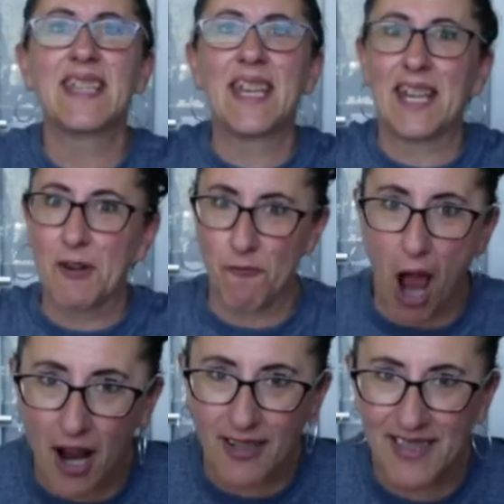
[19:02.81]
and it
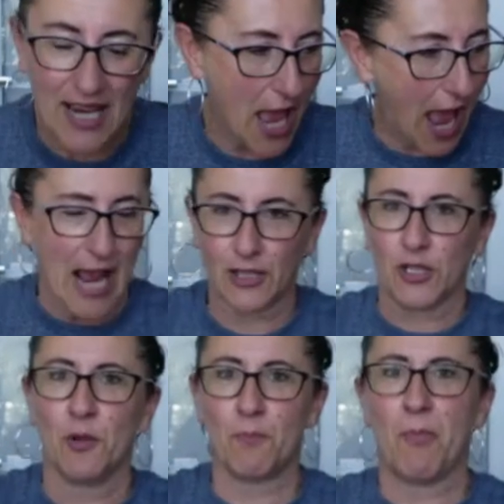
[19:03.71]
rocks.
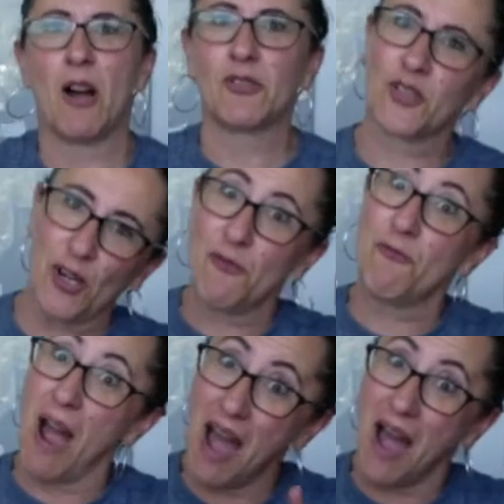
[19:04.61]
Acupuncture
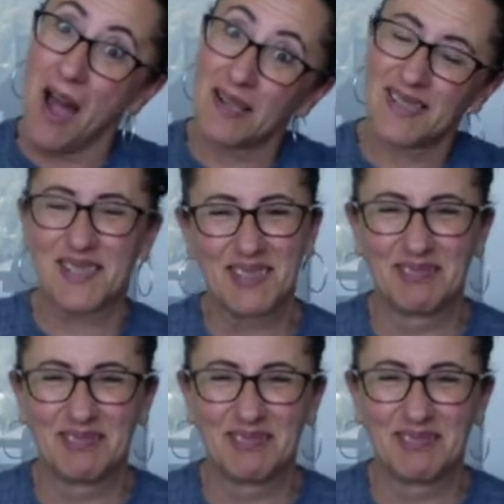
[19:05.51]
rocks!